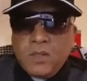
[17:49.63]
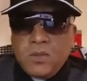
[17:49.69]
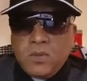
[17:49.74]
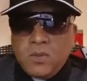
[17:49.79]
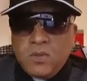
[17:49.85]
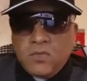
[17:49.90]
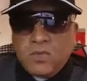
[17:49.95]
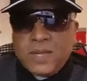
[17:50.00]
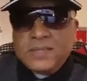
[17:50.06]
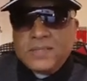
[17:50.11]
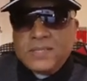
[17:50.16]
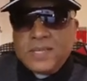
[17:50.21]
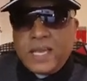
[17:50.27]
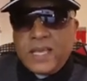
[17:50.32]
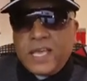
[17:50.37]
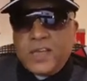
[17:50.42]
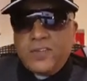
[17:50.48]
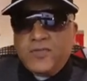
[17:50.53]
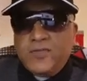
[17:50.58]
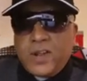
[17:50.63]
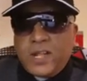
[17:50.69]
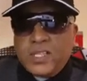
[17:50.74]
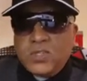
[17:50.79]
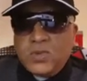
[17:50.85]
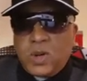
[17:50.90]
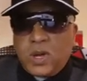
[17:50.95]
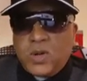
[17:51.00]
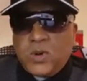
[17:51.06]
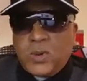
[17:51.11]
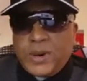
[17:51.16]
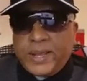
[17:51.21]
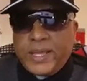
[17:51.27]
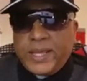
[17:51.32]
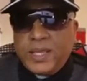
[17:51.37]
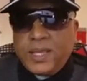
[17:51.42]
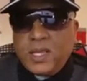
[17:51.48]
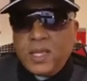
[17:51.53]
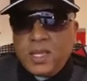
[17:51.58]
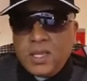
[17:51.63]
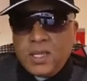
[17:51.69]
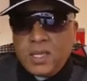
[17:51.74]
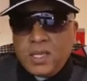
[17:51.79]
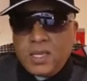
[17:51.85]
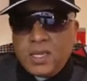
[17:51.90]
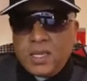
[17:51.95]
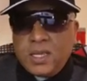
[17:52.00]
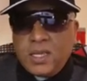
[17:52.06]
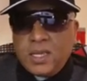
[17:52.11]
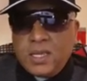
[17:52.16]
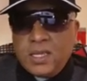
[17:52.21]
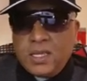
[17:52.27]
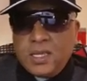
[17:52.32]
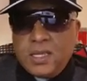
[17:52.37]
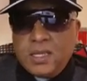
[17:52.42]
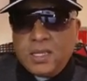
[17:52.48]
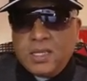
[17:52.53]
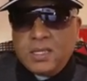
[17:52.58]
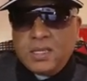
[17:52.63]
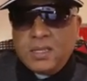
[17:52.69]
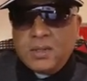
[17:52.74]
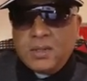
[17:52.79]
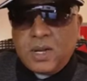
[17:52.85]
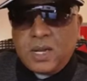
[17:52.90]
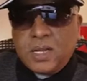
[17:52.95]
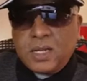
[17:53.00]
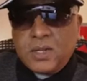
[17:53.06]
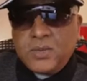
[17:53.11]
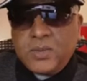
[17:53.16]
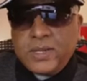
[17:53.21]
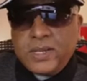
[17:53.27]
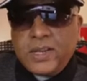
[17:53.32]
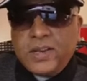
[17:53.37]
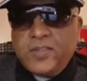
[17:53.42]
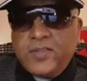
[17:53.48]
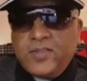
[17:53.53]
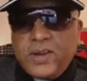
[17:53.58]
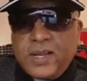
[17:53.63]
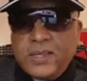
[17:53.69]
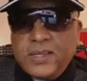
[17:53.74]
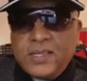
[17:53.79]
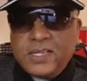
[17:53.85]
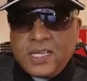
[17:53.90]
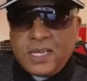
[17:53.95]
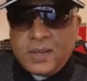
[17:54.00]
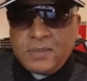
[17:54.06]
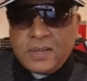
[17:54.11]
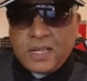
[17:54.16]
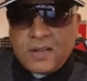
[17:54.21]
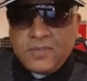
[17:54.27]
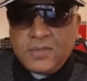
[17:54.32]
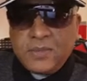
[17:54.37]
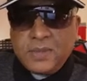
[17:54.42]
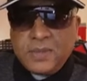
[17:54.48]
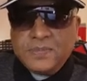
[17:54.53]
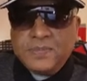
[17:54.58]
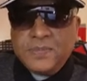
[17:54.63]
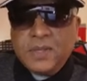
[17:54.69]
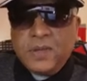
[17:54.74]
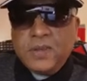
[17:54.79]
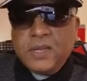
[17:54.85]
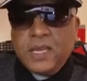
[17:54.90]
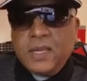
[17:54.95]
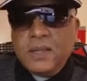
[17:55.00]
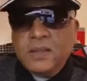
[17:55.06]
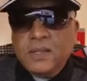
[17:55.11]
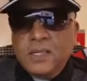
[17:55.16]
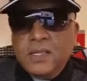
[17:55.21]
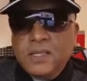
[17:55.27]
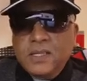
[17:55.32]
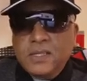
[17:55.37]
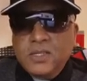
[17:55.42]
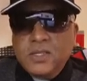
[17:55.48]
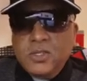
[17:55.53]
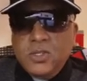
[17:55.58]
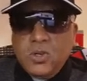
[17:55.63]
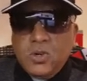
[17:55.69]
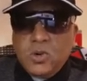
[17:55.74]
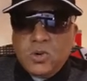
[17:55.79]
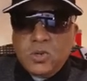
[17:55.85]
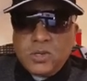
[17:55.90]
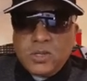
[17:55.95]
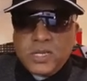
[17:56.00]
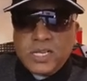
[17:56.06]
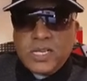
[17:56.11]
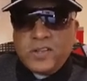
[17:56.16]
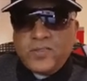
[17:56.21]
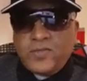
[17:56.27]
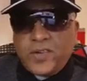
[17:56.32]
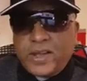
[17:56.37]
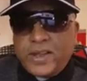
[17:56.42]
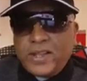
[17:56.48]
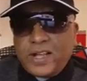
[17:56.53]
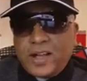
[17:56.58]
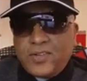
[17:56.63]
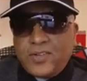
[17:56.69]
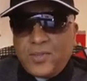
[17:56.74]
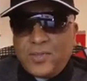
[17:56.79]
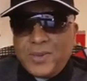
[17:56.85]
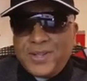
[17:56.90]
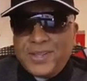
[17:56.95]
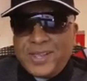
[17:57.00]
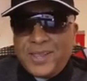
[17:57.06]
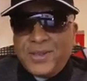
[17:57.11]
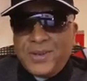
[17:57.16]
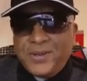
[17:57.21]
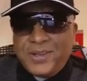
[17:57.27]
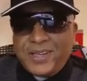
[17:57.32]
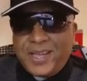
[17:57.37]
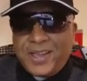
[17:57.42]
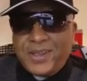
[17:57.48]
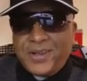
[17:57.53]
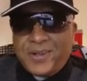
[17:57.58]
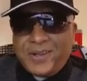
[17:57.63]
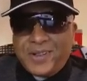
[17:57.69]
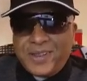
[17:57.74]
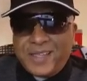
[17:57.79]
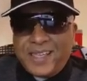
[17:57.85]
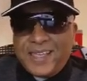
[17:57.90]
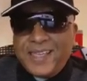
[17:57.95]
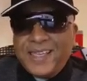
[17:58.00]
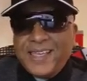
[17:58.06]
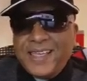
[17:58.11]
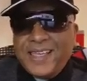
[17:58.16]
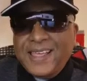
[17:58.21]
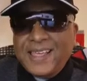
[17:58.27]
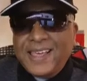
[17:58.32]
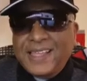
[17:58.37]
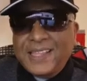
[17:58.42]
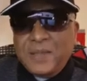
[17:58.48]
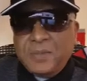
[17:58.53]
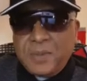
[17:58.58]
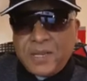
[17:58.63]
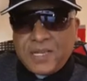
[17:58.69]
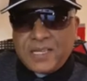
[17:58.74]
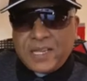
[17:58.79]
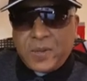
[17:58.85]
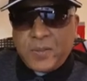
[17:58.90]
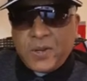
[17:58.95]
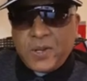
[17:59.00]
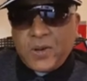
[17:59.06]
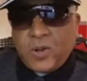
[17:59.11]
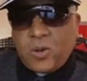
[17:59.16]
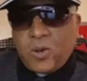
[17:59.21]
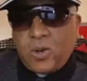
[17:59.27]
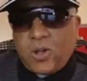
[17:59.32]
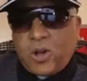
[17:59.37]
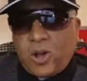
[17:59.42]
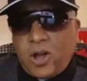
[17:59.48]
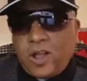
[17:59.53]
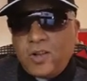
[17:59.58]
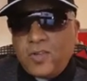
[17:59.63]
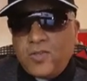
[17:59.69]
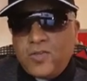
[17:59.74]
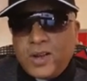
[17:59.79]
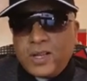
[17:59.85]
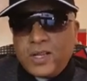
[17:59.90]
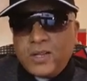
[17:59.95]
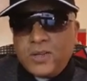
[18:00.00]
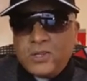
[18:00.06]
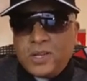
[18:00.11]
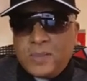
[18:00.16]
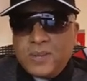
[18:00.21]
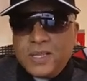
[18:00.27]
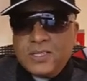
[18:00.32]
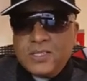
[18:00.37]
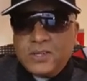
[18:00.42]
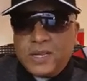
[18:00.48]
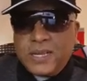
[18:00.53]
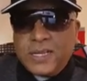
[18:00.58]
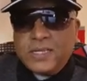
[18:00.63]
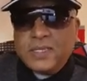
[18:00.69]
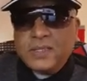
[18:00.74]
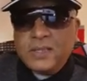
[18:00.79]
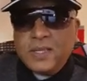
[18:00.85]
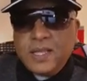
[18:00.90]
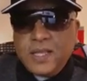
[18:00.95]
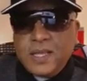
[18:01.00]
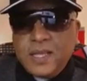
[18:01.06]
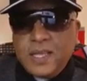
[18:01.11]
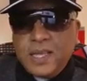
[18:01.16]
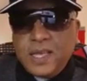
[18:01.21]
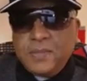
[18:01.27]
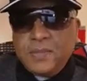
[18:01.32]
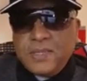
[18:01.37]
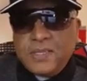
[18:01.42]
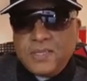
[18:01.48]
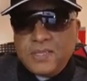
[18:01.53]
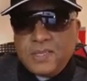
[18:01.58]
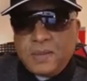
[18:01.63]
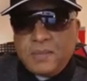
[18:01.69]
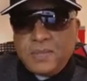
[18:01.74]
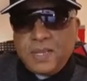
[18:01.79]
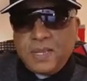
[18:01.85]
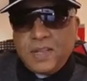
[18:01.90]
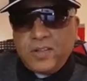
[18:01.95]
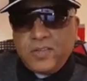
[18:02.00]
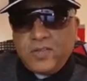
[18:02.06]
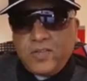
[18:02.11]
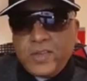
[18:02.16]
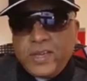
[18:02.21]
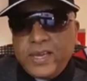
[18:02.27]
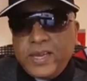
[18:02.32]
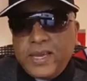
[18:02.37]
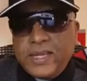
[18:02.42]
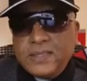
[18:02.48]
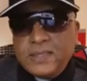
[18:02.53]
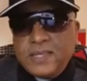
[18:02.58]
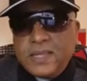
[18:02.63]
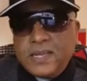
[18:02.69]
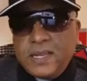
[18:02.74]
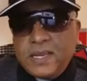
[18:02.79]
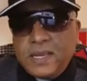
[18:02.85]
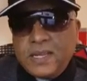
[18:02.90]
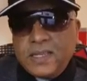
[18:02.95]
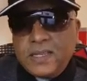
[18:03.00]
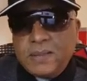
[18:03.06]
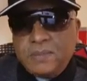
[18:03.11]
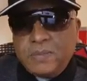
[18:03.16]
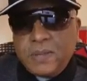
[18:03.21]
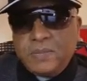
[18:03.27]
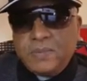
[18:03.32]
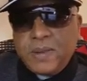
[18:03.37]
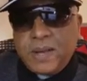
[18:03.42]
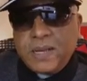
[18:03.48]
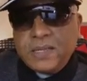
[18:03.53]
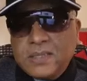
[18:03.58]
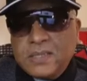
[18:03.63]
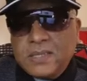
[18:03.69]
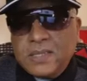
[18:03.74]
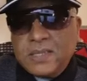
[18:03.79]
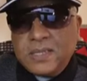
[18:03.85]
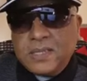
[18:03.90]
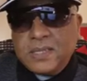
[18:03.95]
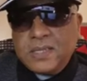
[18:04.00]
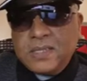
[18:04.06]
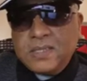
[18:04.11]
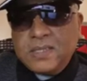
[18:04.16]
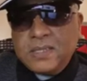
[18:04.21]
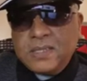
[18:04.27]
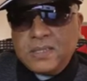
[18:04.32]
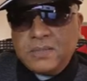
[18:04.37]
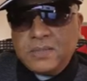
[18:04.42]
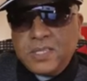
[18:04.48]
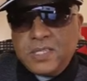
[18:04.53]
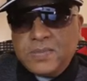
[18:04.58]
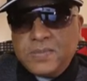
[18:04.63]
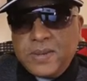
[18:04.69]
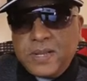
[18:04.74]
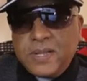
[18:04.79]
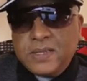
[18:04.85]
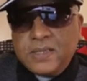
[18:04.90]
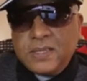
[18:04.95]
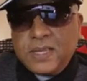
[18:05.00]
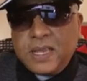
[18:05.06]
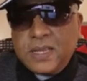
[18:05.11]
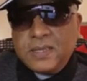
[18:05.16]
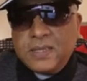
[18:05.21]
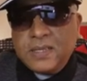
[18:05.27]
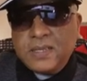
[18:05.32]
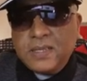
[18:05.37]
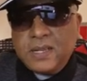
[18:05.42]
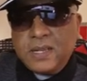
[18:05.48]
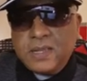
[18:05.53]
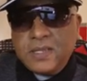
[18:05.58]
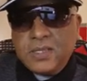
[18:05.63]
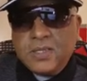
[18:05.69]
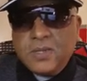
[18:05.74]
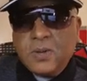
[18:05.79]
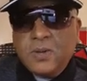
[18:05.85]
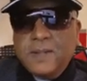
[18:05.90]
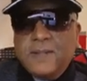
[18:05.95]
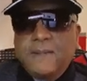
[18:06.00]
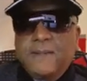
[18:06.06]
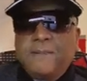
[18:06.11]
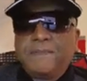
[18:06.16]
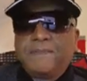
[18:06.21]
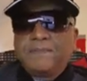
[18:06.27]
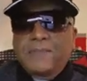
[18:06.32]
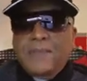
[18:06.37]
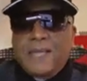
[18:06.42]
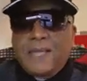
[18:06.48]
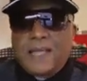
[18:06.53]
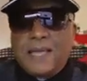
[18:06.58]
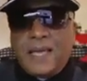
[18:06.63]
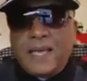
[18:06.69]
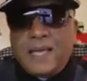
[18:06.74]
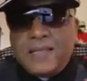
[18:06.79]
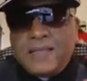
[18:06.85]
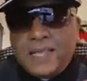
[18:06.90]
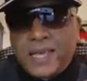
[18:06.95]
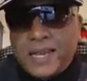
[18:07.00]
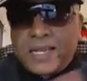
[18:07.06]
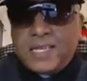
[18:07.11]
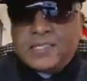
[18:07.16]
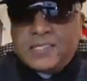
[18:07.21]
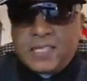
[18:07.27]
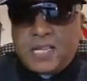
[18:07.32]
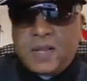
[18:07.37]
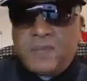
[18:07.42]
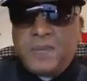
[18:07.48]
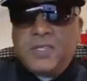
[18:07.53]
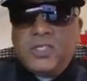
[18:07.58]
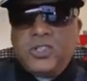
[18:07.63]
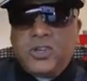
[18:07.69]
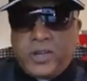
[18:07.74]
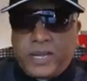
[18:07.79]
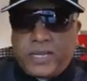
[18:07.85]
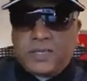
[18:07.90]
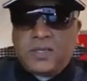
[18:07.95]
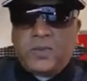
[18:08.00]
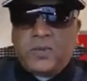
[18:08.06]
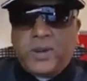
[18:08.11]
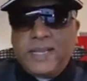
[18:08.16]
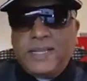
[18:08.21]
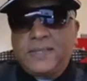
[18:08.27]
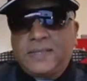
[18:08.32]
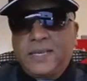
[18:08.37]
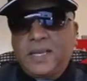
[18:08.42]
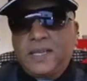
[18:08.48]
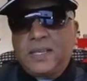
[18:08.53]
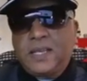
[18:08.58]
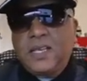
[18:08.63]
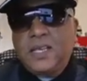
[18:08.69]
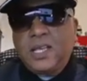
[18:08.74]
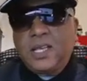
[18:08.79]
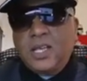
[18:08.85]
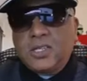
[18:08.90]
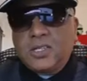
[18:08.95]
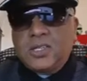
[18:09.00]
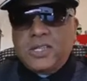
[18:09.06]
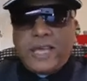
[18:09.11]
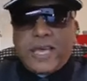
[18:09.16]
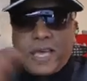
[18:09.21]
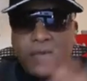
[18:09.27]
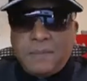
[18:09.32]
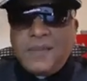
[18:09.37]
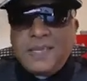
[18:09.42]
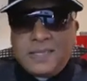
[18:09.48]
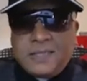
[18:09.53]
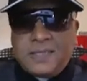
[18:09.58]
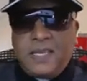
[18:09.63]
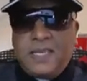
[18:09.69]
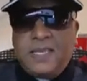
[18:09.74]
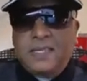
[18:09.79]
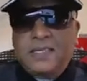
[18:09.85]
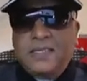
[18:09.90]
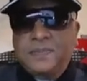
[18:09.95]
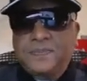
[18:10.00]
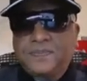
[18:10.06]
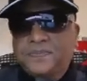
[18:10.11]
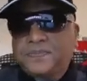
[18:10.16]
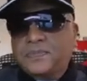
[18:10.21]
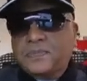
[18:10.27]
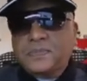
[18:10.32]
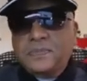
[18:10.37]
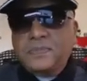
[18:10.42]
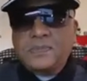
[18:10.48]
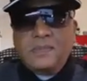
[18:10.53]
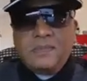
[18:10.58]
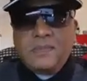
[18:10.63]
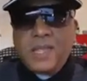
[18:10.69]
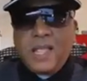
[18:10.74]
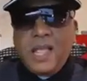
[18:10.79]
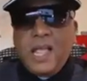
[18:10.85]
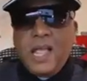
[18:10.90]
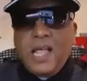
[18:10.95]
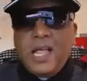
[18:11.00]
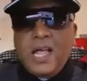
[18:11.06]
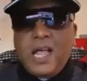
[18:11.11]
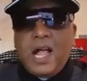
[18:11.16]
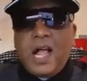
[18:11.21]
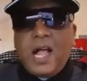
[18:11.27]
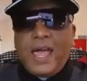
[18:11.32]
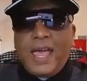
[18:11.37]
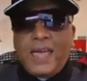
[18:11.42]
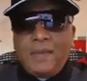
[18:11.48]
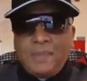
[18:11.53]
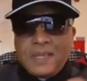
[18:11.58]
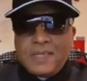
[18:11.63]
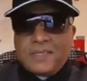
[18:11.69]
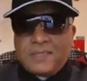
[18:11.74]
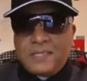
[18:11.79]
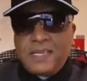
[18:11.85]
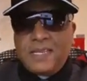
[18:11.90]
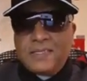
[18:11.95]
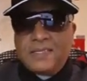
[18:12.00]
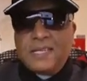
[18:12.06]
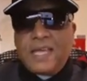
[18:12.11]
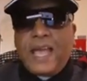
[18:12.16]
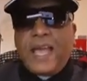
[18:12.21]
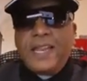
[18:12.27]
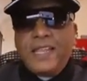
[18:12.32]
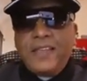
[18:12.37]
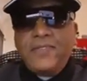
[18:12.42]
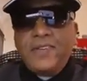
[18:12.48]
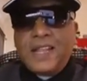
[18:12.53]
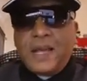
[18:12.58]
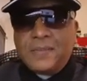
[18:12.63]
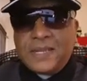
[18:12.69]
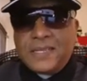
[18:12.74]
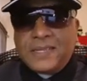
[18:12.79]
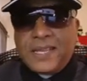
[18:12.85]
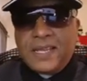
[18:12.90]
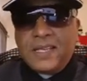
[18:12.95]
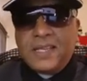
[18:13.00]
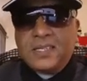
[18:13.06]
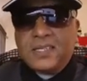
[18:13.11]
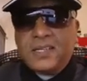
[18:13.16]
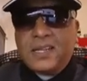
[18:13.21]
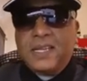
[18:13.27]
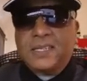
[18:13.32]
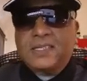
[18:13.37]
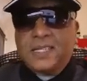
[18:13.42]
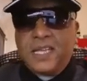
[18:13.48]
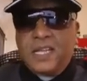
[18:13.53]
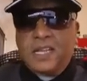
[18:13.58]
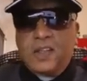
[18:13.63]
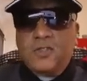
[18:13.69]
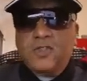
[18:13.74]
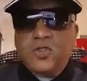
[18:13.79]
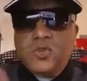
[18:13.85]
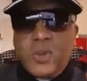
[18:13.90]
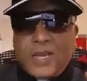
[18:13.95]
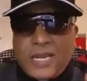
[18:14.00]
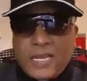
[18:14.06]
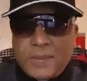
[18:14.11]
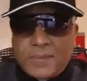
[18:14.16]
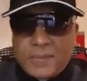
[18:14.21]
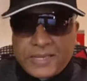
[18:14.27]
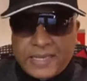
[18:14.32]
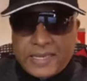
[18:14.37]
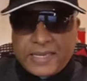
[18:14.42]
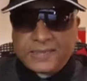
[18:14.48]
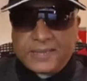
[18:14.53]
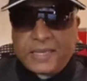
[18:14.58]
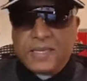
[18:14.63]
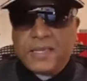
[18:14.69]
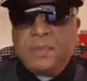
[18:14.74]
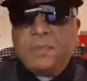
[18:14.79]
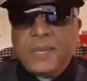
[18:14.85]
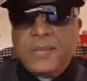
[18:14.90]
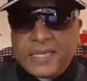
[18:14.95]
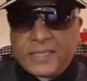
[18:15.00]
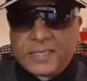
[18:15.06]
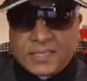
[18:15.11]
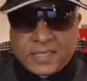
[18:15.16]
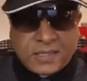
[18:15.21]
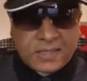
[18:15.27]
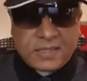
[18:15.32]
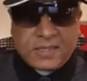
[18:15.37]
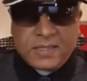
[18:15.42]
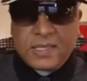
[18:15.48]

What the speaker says: What say ye, Francois Quarry? Until we redefine the term government. Okay? You redefine government and you carry on there. In the meantime, we need all fucking corrupt. That's correct. MECs are merely figureheads that earn the big bucks the DGs and municipalities actually run the show. Naresh Sirap is correct, what he's saying there. So the MECs, and even I'm going to take this to the extent of Zweli Mkhize, the ministers,